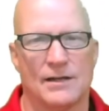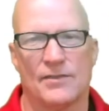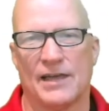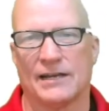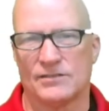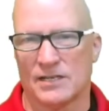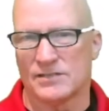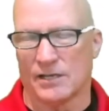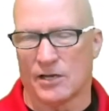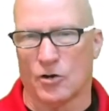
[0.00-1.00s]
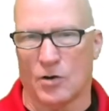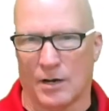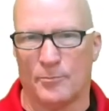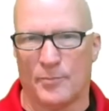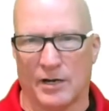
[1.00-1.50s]
that it doesn't go
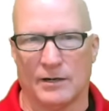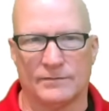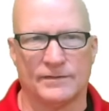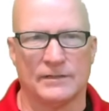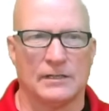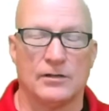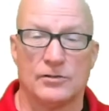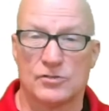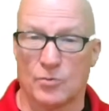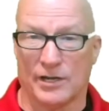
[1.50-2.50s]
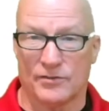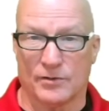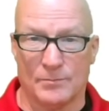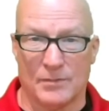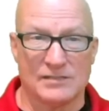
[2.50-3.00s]
above
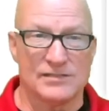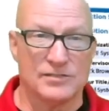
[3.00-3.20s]
23 months.